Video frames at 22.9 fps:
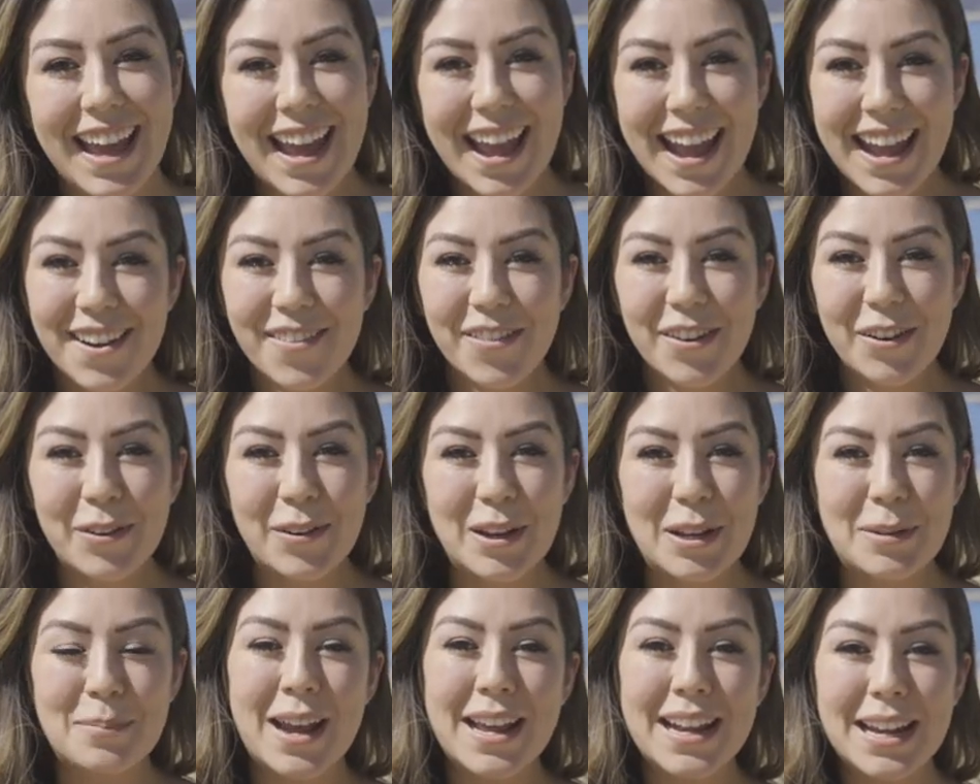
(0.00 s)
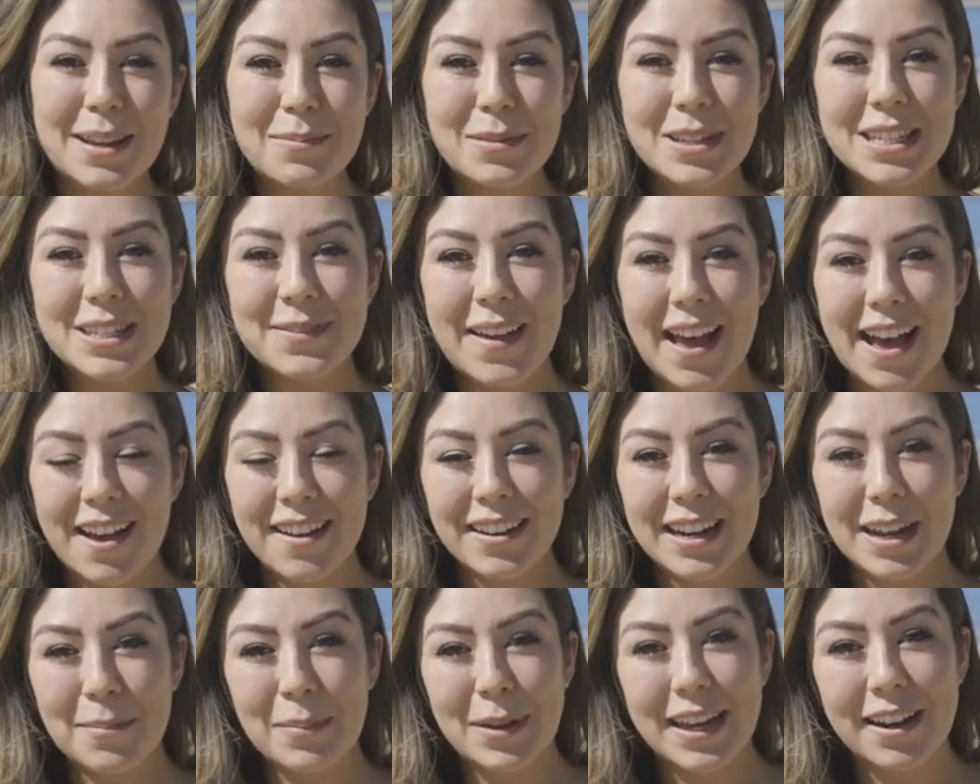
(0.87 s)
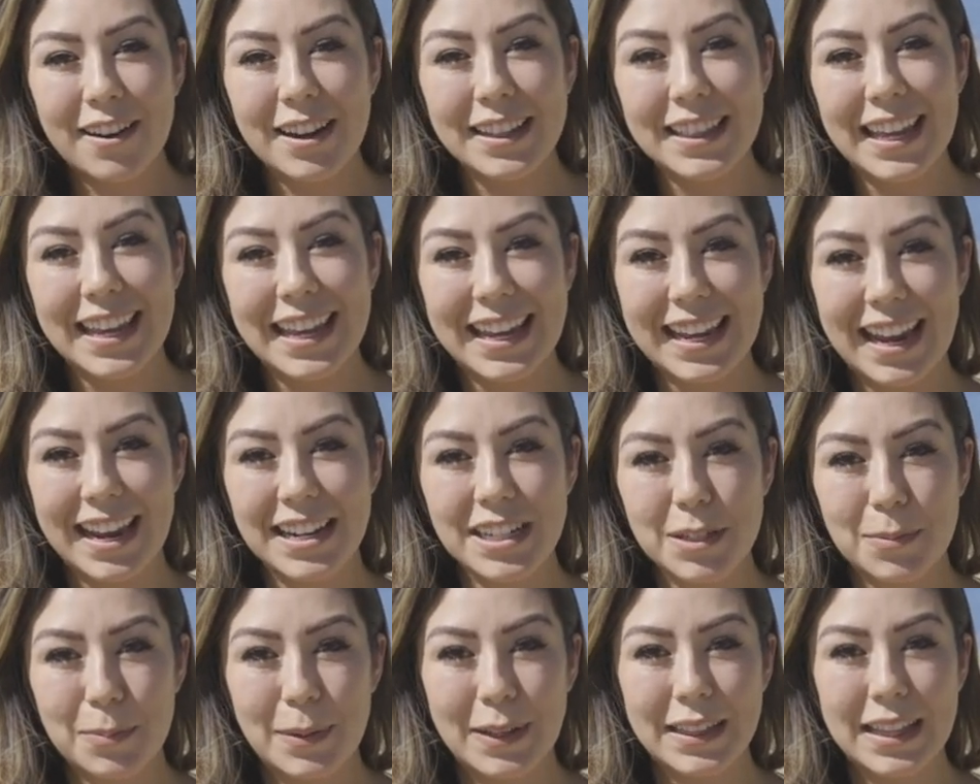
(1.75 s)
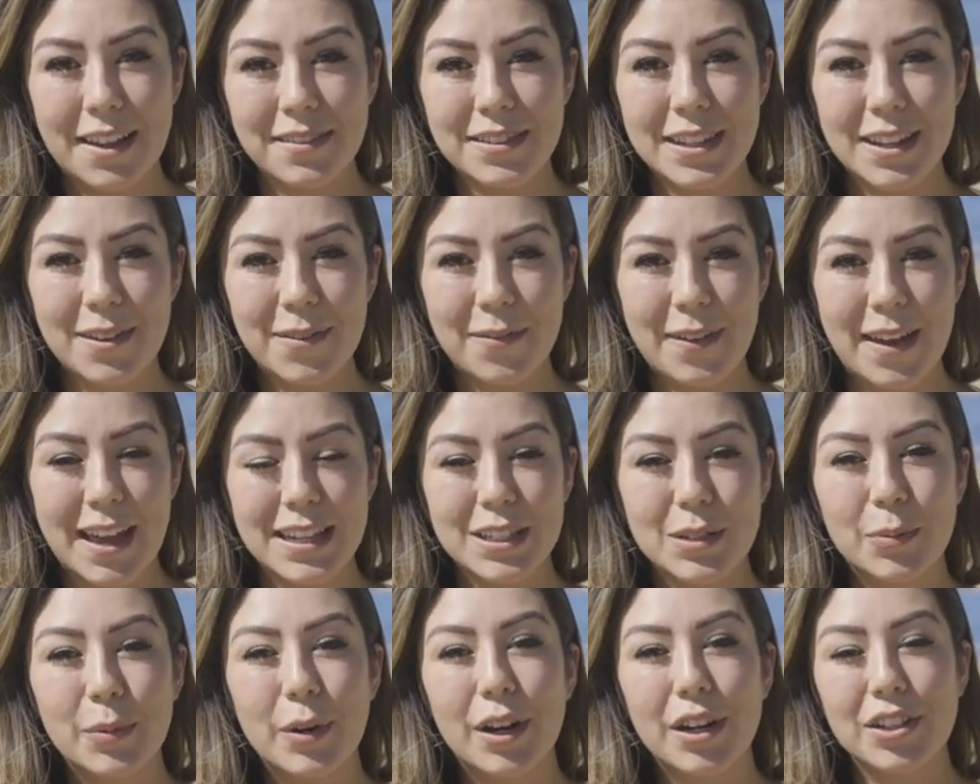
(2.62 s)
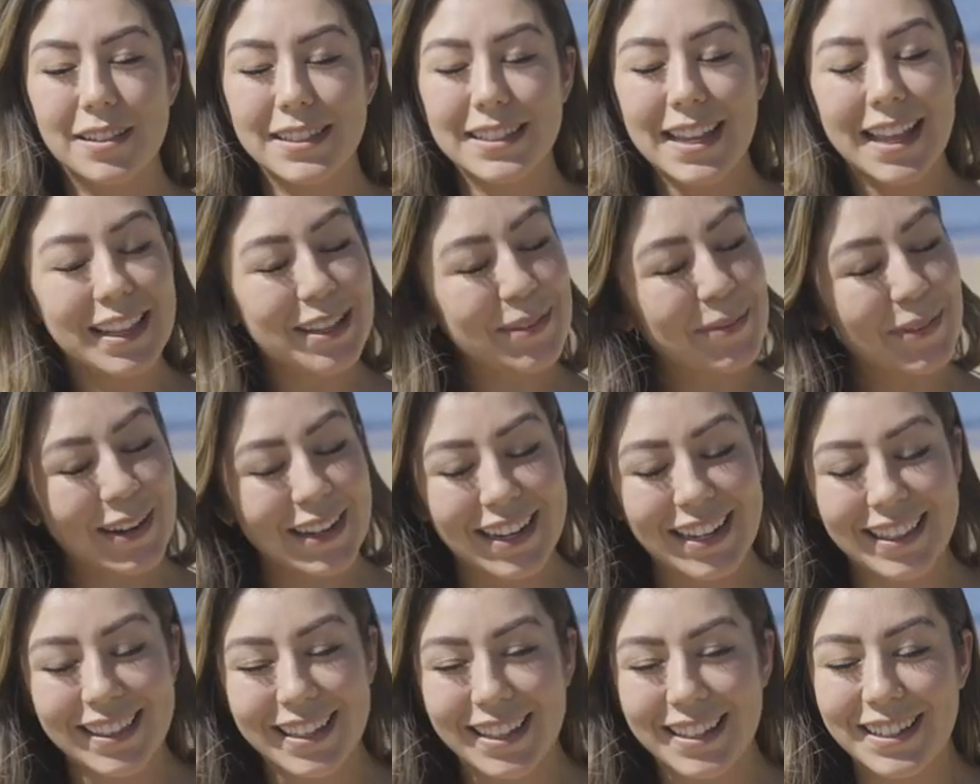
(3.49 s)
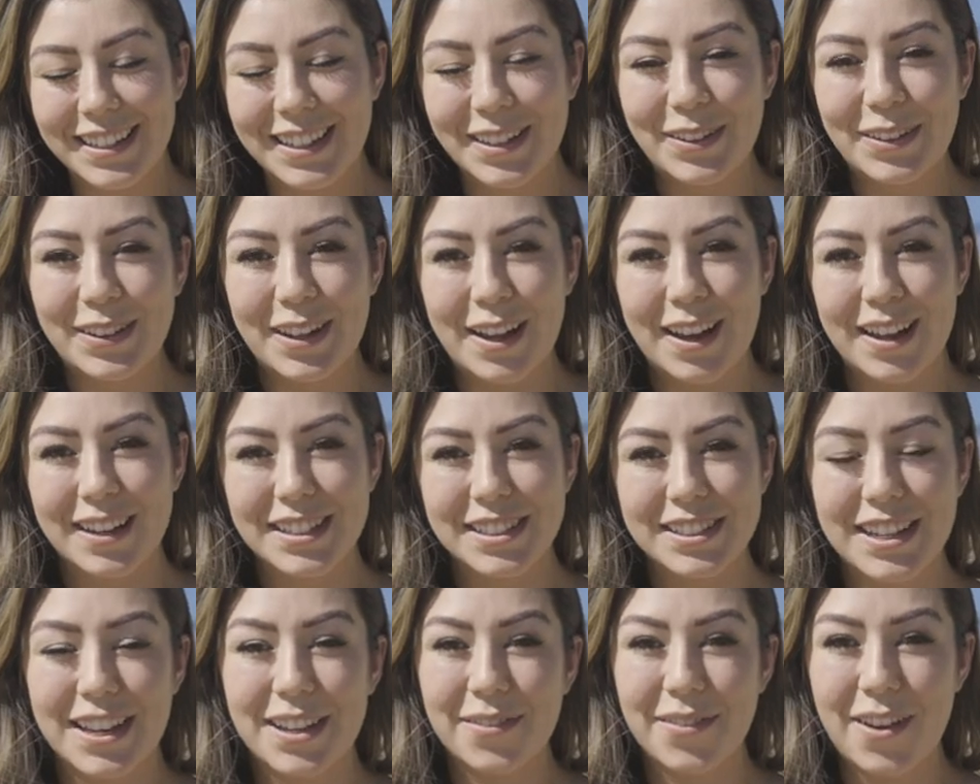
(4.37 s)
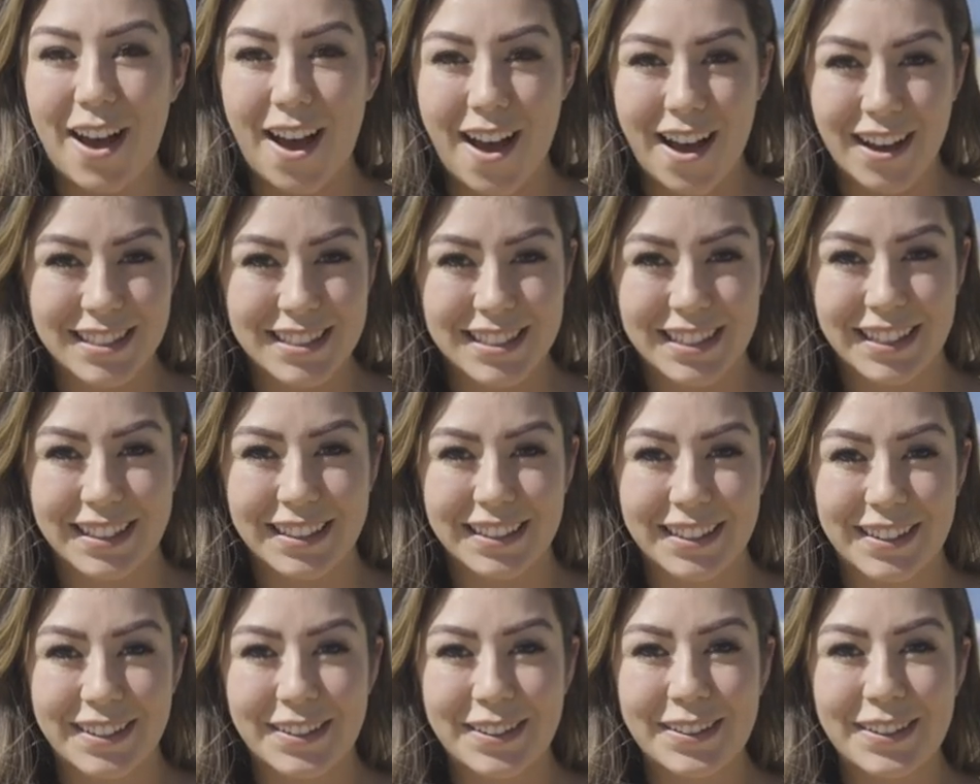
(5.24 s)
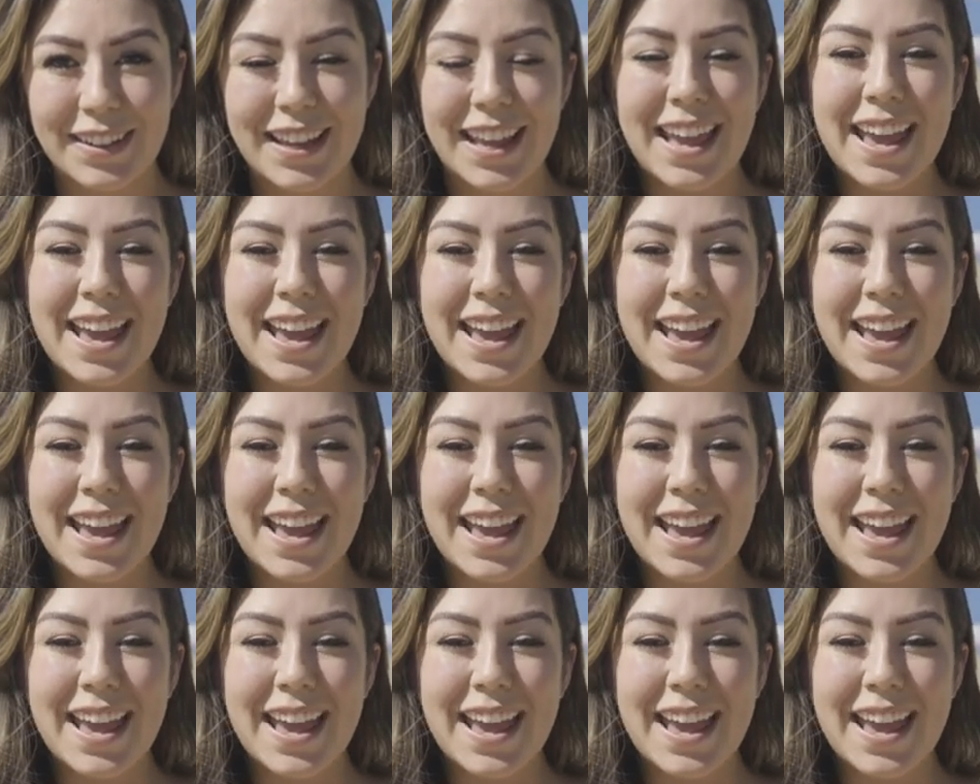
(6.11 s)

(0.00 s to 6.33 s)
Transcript: Hey everyone, my name is Val and I'm here at the EHPlabs event. We are celebrating the new launch of OxyGlow.